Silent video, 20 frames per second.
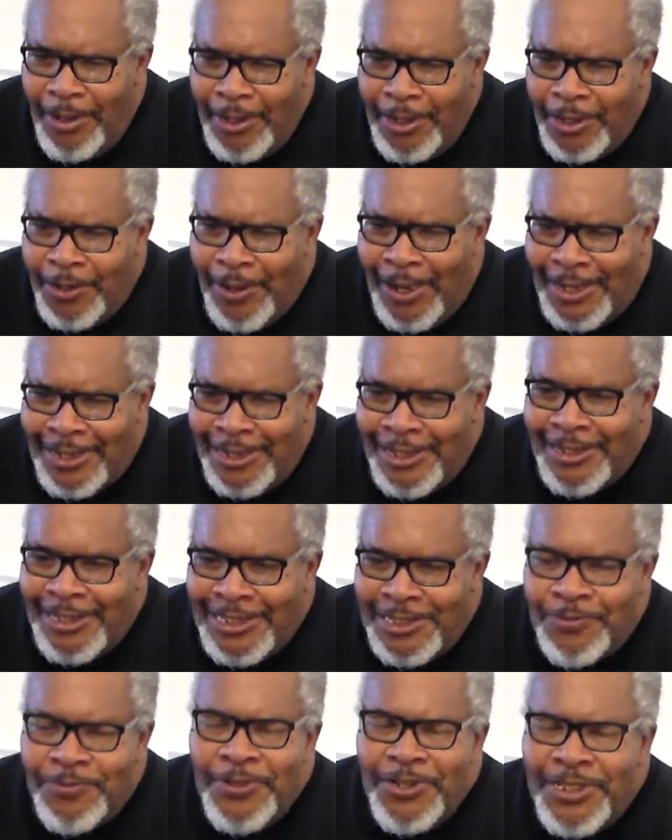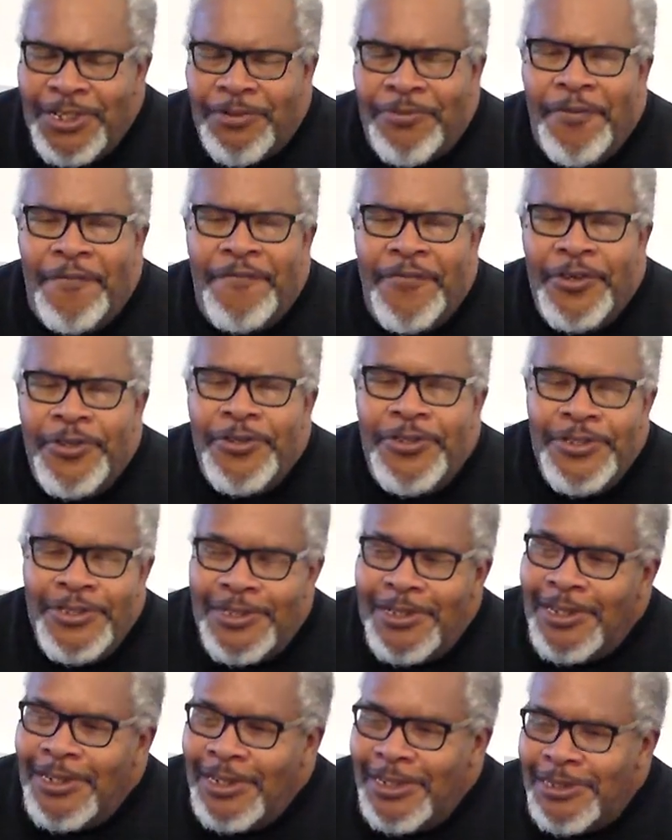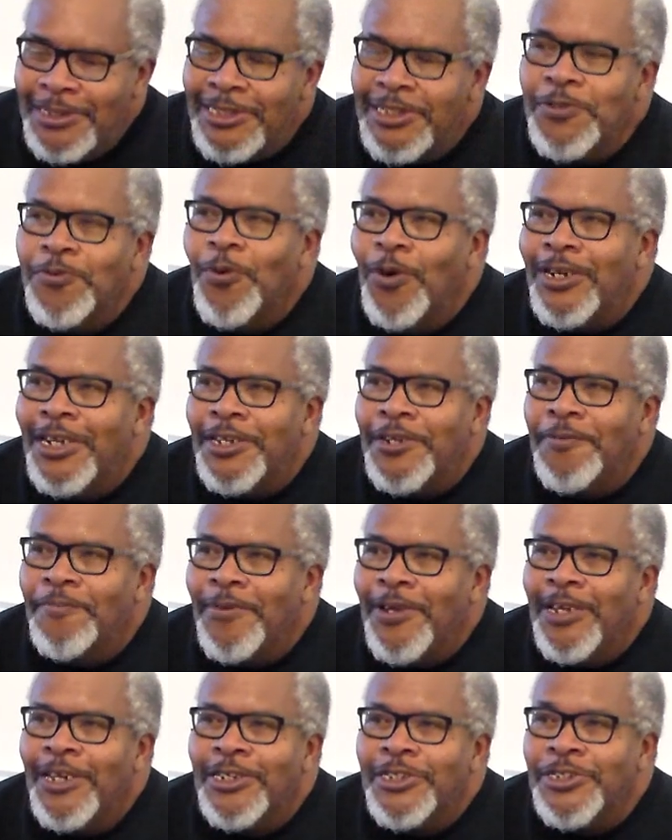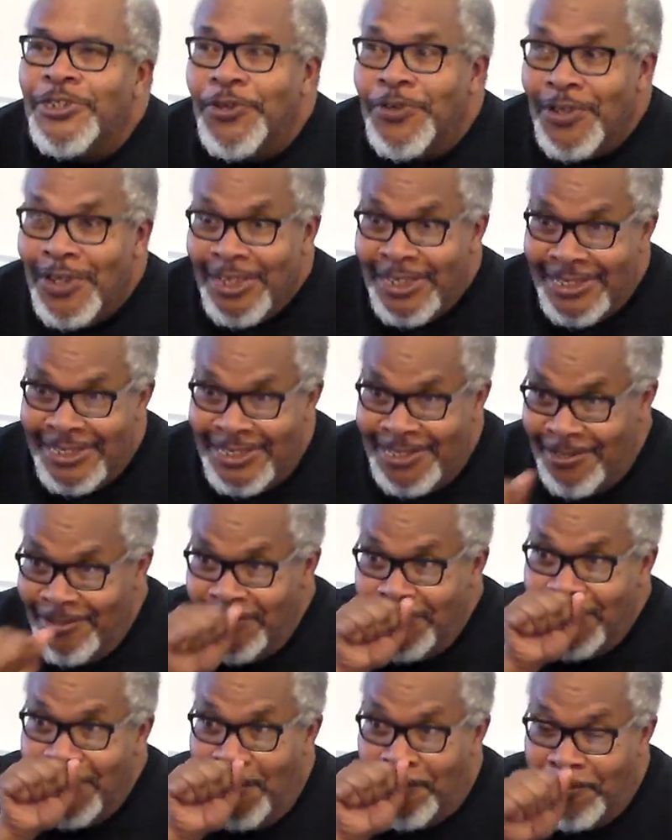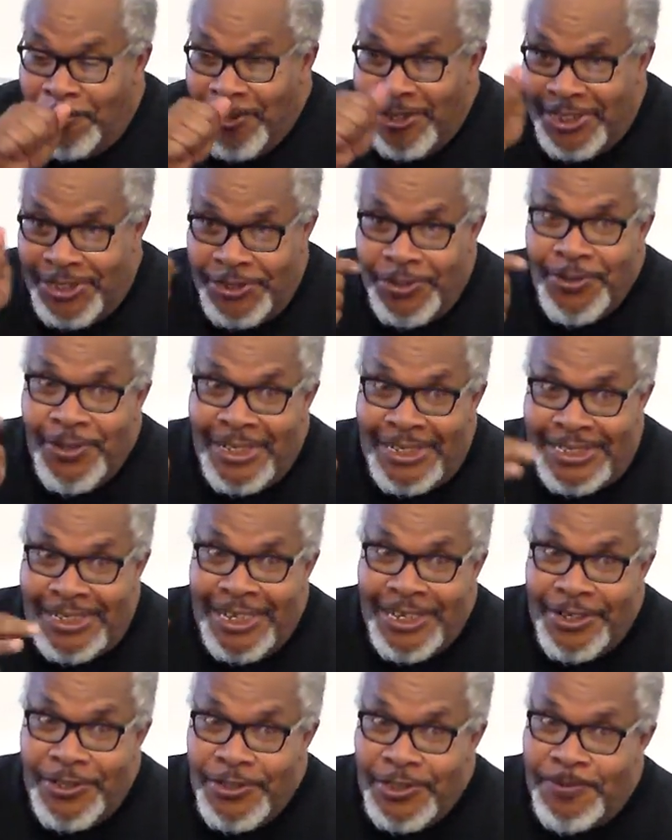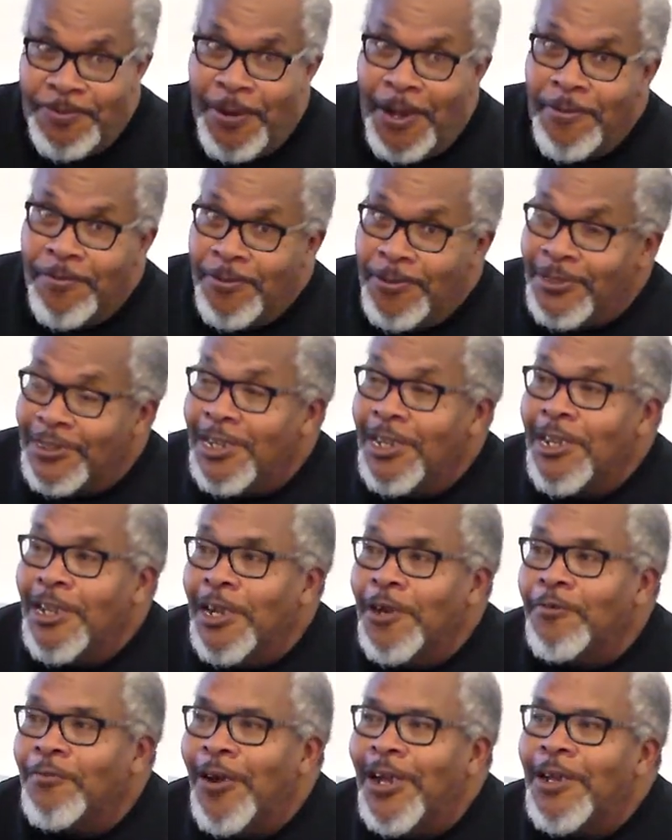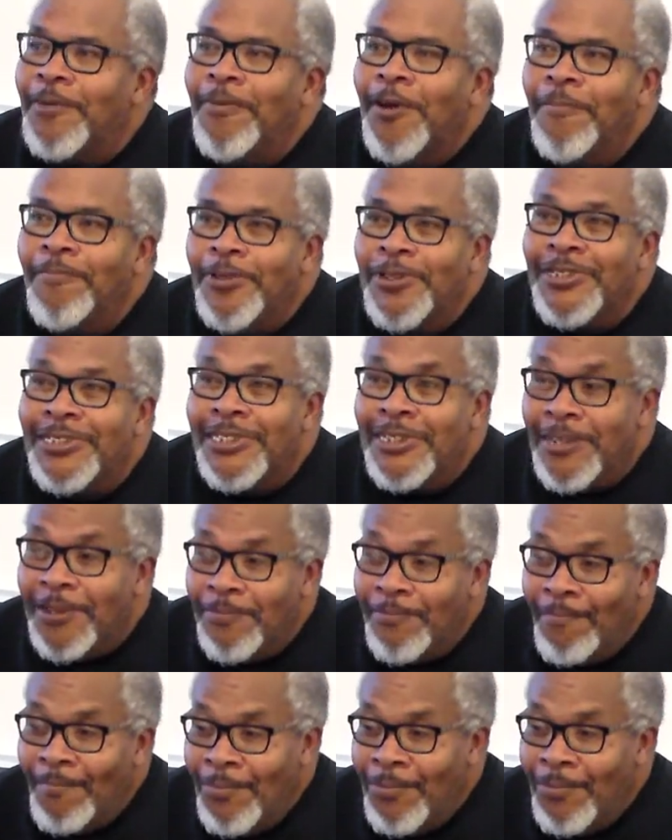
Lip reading: you know, I did these music reviews. She wanted to be a journalist, a print journalist, like newspapers, and write about music.